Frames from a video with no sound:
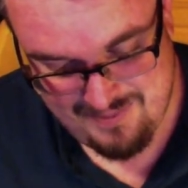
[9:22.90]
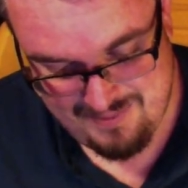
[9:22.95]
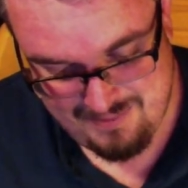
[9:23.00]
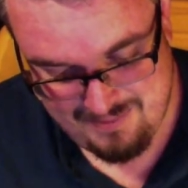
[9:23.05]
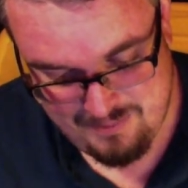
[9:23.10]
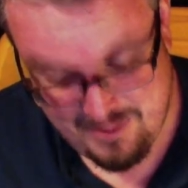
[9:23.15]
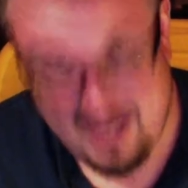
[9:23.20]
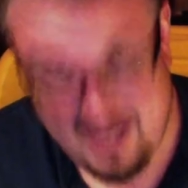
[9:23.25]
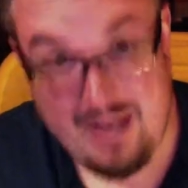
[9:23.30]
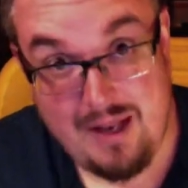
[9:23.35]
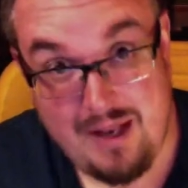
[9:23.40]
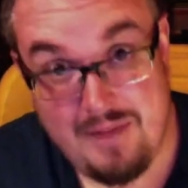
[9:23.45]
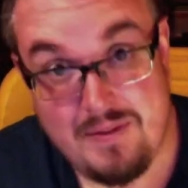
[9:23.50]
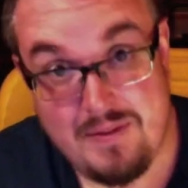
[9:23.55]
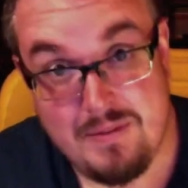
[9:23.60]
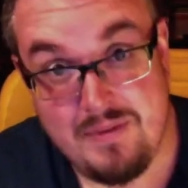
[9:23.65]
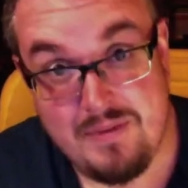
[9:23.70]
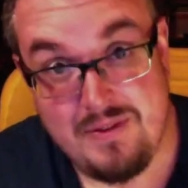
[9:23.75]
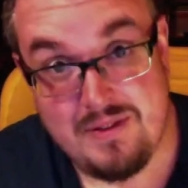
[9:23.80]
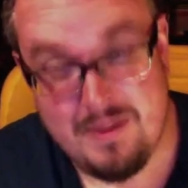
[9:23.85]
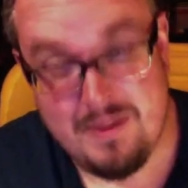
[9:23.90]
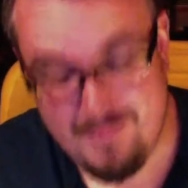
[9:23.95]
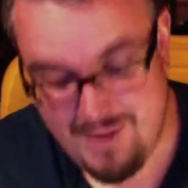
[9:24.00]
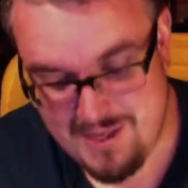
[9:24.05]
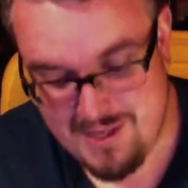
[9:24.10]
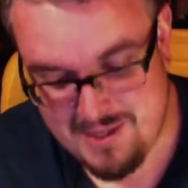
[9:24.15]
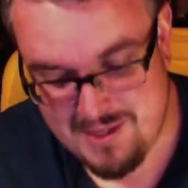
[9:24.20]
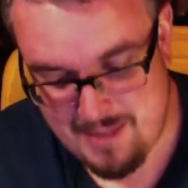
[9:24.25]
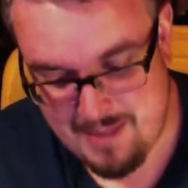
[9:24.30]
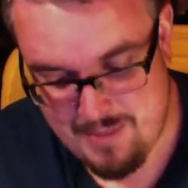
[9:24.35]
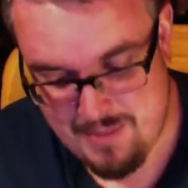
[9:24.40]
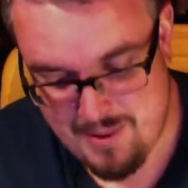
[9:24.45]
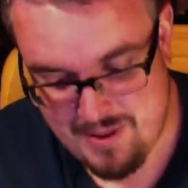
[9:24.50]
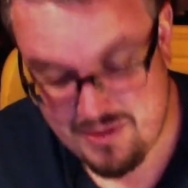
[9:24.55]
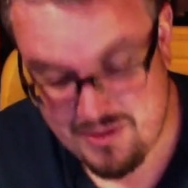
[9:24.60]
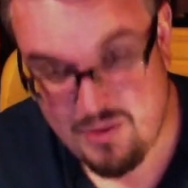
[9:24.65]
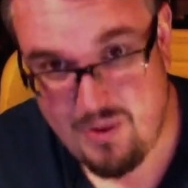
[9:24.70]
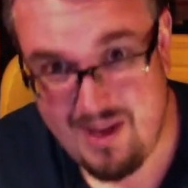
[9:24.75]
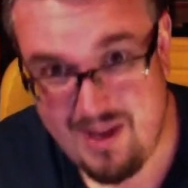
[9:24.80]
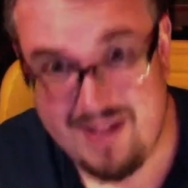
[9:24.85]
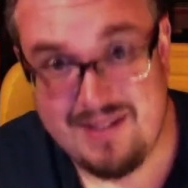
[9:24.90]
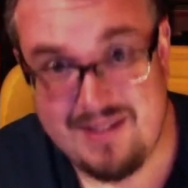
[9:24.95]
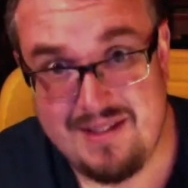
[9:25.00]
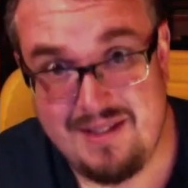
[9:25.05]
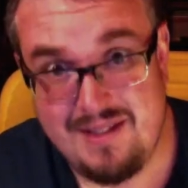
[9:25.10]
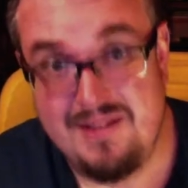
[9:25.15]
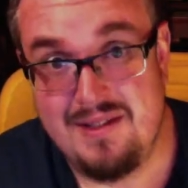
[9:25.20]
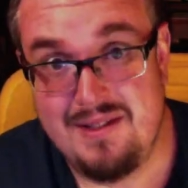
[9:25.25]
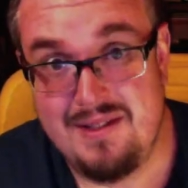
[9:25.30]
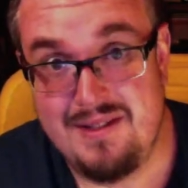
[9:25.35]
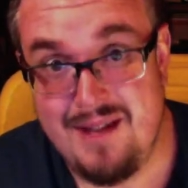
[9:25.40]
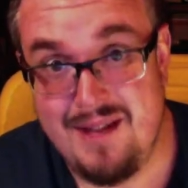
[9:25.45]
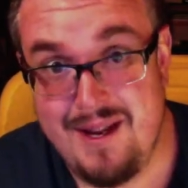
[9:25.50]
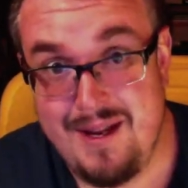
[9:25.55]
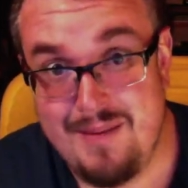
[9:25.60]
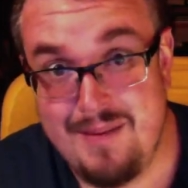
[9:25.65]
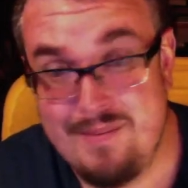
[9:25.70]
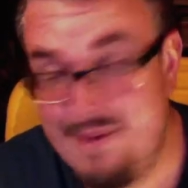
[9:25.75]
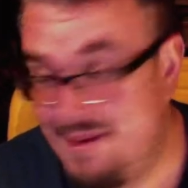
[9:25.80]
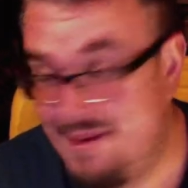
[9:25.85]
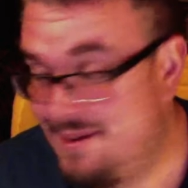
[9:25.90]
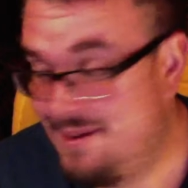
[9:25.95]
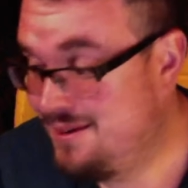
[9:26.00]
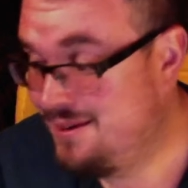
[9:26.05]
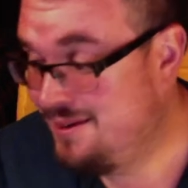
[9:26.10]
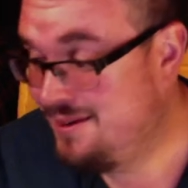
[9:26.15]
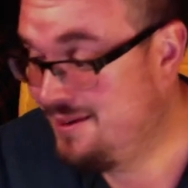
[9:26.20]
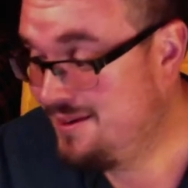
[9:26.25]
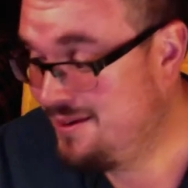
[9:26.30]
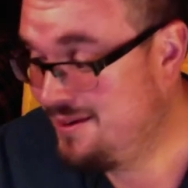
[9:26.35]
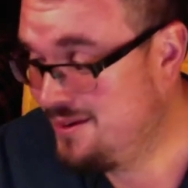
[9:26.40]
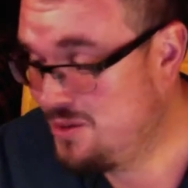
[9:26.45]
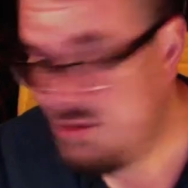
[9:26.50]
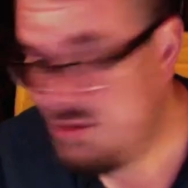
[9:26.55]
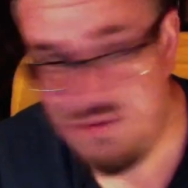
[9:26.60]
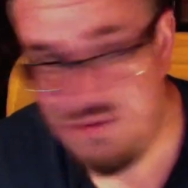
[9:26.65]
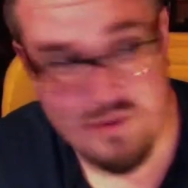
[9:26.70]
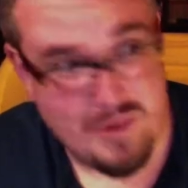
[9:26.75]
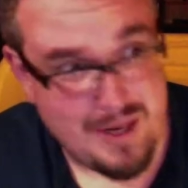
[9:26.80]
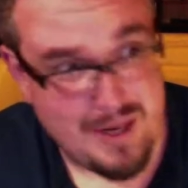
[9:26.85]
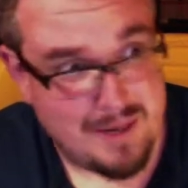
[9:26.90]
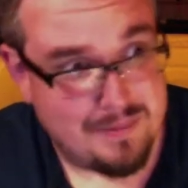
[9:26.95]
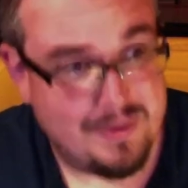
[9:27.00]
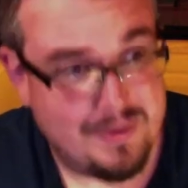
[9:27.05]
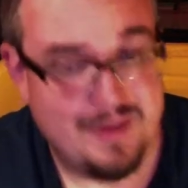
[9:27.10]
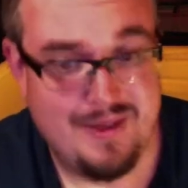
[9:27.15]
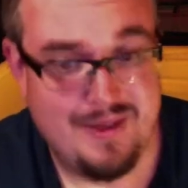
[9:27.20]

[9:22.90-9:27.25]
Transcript: But I love the movie so much that I bought it twice in the same trip.